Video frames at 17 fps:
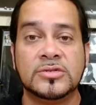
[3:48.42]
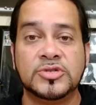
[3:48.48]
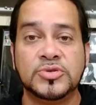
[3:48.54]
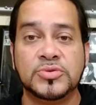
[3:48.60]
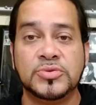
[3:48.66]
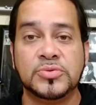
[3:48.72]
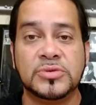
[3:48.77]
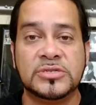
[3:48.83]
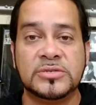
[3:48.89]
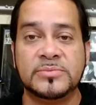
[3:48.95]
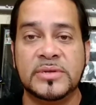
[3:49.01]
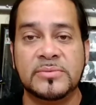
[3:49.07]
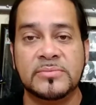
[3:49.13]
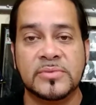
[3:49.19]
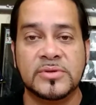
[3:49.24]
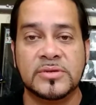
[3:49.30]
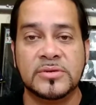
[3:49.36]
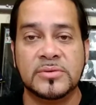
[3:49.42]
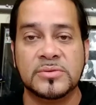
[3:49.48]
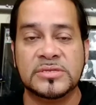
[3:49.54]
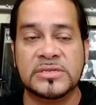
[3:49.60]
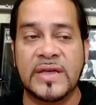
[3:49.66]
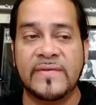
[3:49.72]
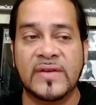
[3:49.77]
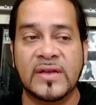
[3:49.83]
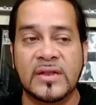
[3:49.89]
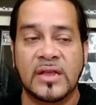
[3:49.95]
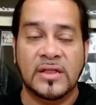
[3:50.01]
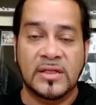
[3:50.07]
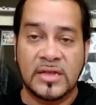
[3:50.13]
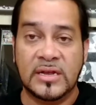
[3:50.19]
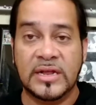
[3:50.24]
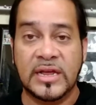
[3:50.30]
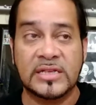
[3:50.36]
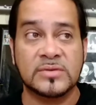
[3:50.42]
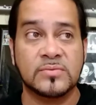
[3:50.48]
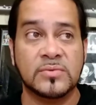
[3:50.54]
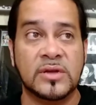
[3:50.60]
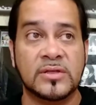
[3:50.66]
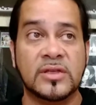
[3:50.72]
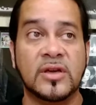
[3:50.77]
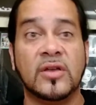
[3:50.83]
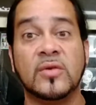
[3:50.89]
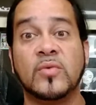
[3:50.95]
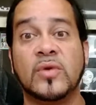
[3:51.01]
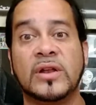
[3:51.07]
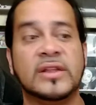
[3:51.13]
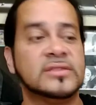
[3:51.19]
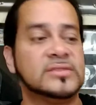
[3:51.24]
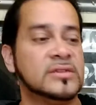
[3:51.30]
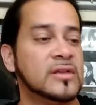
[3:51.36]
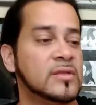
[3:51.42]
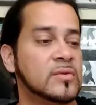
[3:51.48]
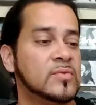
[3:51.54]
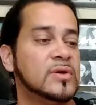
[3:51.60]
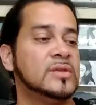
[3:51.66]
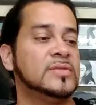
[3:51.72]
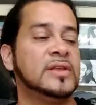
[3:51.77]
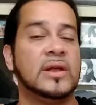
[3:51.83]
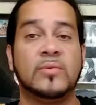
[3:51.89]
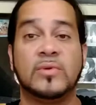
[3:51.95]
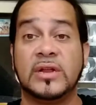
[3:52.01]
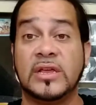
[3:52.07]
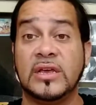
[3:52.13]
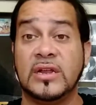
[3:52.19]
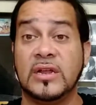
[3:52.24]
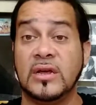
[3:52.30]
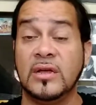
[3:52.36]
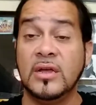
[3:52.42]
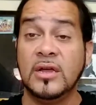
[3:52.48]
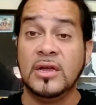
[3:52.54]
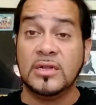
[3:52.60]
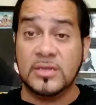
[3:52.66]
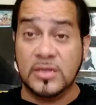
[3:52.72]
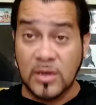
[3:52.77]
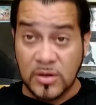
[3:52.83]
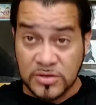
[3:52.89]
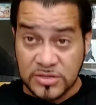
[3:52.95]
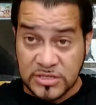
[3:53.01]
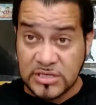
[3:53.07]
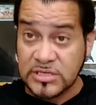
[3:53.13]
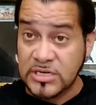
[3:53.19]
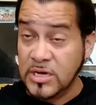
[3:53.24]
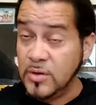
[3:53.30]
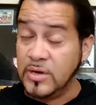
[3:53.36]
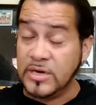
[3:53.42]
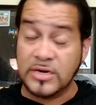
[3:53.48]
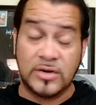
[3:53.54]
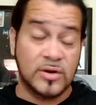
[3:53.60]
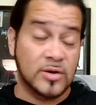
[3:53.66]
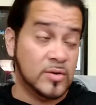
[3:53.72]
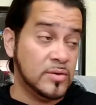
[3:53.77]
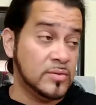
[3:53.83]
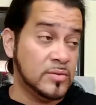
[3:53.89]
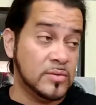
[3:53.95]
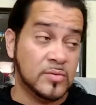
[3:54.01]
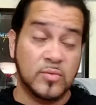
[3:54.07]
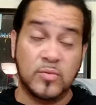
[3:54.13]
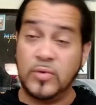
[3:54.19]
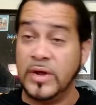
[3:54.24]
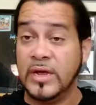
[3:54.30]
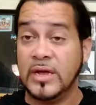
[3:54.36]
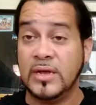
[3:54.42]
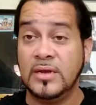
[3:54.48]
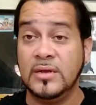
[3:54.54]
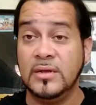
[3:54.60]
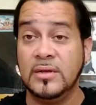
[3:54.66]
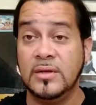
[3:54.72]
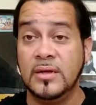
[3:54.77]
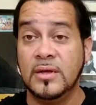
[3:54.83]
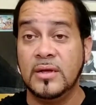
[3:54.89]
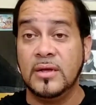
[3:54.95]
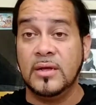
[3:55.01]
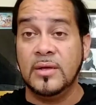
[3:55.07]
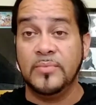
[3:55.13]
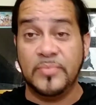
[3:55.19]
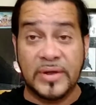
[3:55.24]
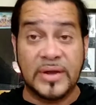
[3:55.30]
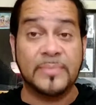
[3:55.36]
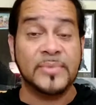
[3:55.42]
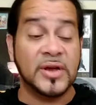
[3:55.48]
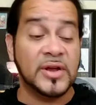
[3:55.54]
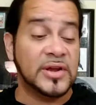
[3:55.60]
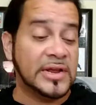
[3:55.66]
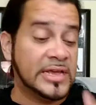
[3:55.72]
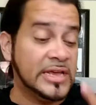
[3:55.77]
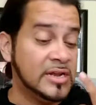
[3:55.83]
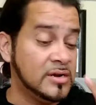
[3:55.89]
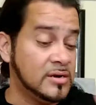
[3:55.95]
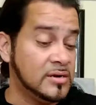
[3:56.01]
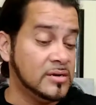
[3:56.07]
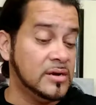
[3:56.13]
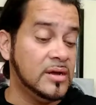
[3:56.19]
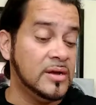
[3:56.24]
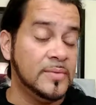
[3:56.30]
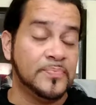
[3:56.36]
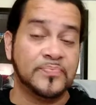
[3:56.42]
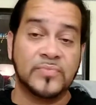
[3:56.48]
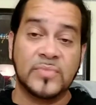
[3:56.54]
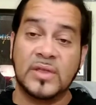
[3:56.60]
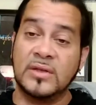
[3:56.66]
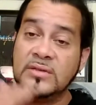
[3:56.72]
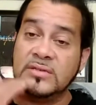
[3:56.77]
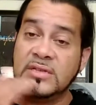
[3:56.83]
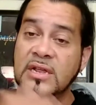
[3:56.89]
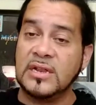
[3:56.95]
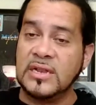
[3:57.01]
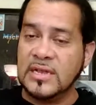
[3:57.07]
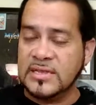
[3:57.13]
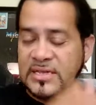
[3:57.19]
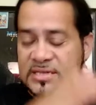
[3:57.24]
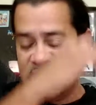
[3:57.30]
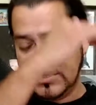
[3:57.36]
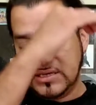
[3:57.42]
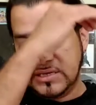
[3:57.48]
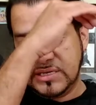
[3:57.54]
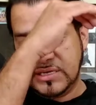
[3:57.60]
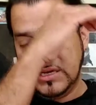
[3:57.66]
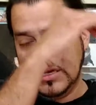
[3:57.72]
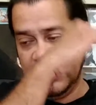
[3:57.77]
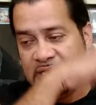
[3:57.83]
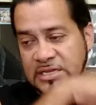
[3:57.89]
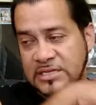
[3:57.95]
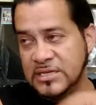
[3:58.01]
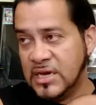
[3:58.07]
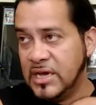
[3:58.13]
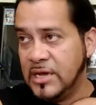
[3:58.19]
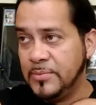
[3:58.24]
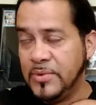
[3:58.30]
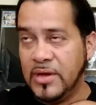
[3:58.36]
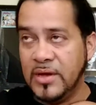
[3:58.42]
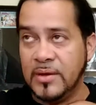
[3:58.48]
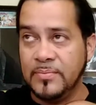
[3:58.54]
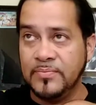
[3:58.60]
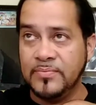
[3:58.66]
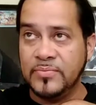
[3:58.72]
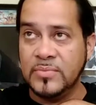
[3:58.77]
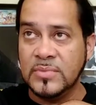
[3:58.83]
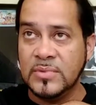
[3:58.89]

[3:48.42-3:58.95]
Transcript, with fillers: to to seven, and the next and the other one is another one that I want to get a Doll Chateau. I don't know when, but I'm gonna get her. Um, it's kind of like this skinny type. Um,